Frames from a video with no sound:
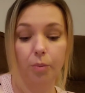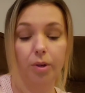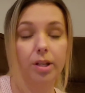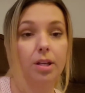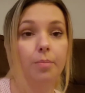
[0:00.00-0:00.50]

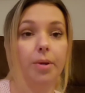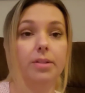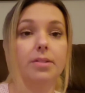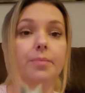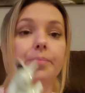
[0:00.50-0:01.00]
want to keep
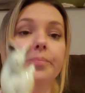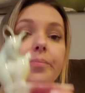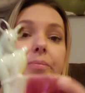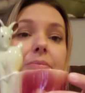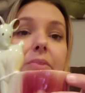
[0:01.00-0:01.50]
it.
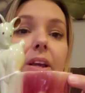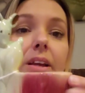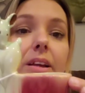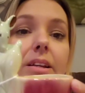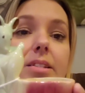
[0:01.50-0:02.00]

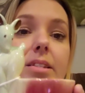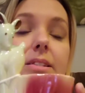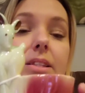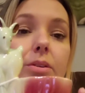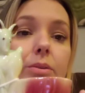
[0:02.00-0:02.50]
it. Is
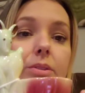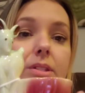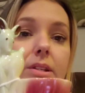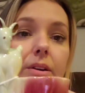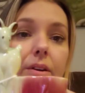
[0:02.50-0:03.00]
this little
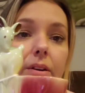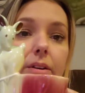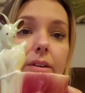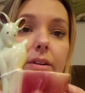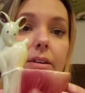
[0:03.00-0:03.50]

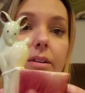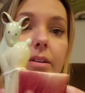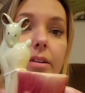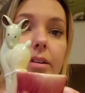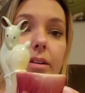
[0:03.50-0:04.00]
deer
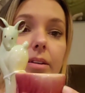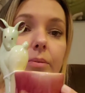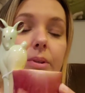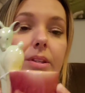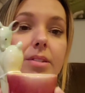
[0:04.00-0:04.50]

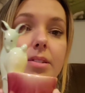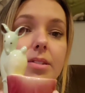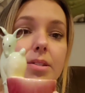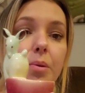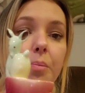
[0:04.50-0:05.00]
with a
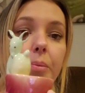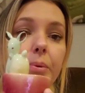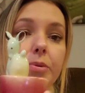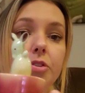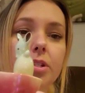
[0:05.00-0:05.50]
stump,
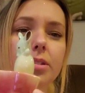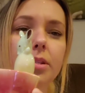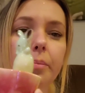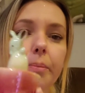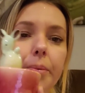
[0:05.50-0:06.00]
tree
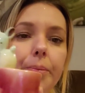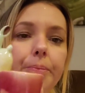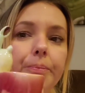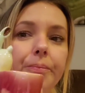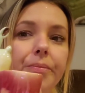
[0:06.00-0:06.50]
stump,
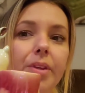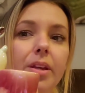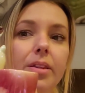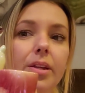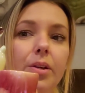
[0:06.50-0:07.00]

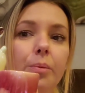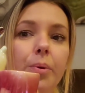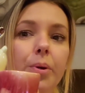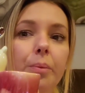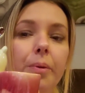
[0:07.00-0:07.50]
that you
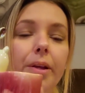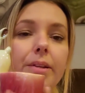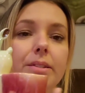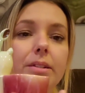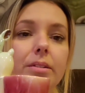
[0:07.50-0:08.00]
put your
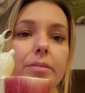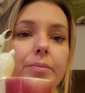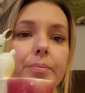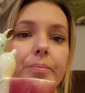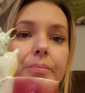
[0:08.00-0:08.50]
plant in.